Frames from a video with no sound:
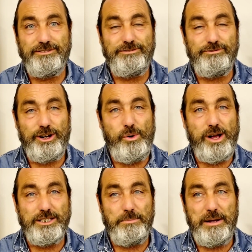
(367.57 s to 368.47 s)

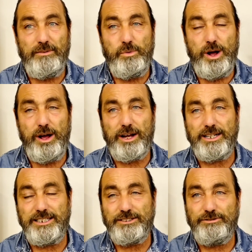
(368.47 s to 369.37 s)
requires a bit of work, and
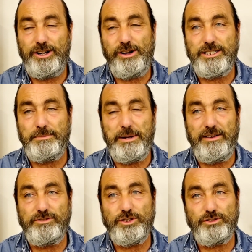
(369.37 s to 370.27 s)
it requires a bit
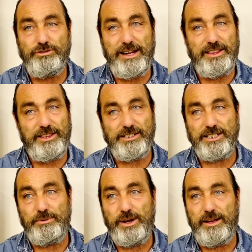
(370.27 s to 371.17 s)
of strength, as
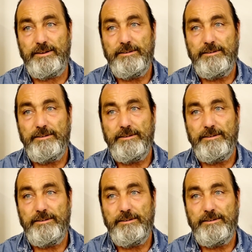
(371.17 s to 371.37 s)
it were.